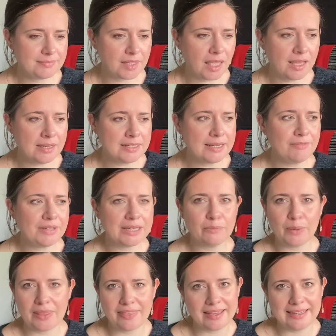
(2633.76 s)
and living
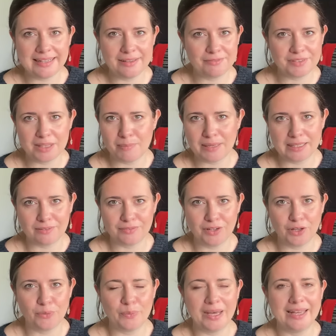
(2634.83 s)
where they live in the middle of
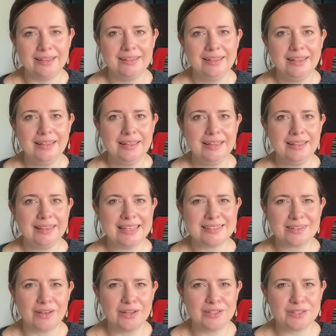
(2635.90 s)
nowhere is
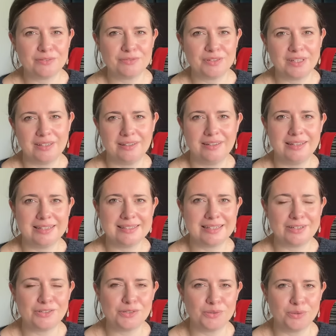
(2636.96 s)
kind of an
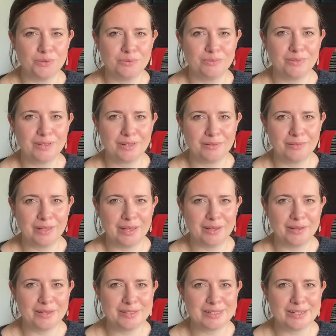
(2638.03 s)
essential
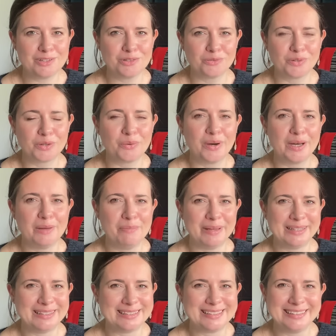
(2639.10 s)

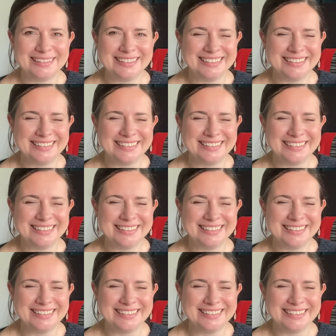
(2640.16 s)
requirement.